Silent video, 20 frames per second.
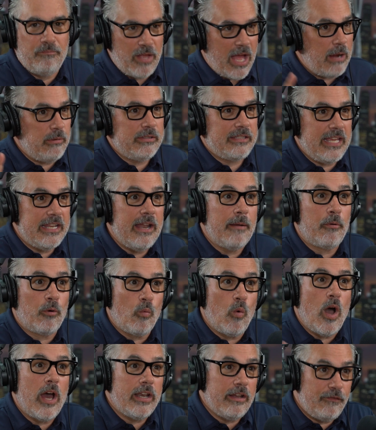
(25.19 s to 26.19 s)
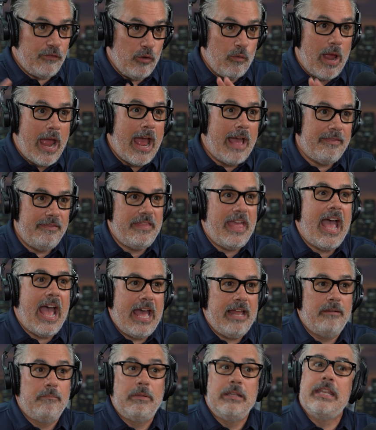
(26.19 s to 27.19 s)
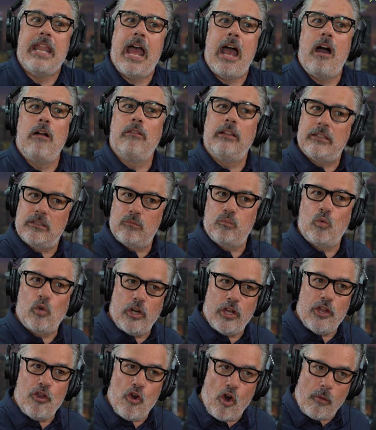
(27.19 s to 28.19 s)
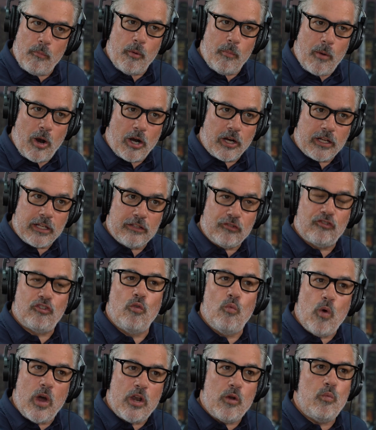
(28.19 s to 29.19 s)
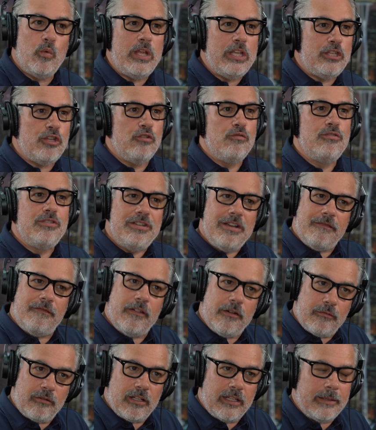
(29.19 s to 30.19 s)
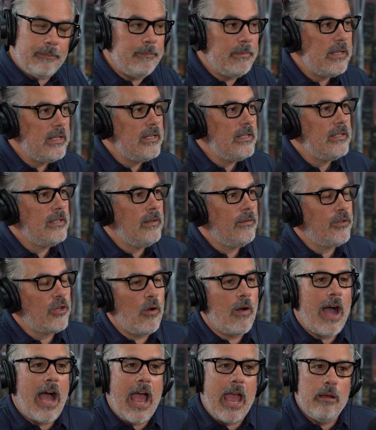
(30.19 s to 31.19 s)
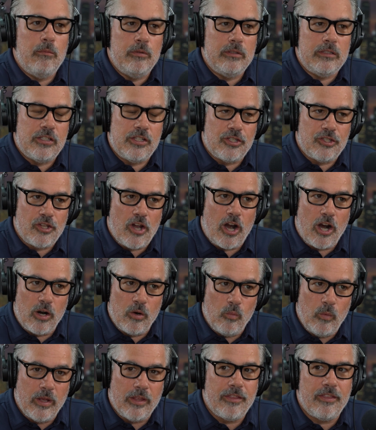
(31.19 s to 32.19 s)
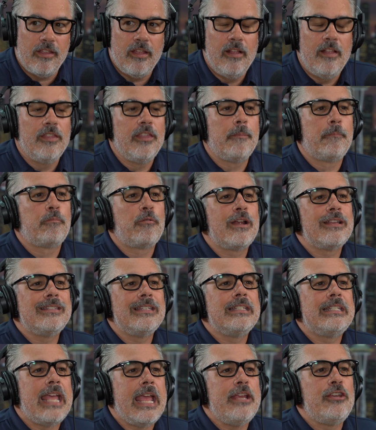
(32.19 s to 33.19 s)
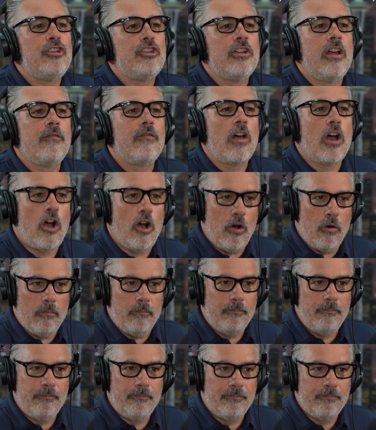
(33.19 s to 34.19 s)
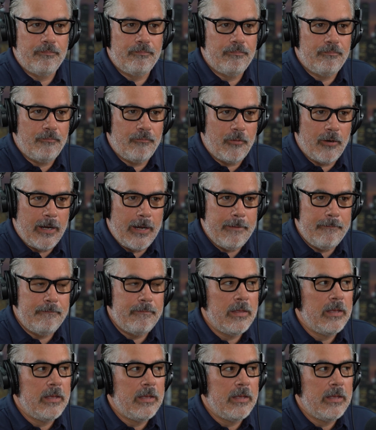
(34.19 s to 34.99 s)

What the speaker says: I would say, number one, if you had that. But now we're in a normal market. So what do we do differently? So I would start with the presentation of the home, right?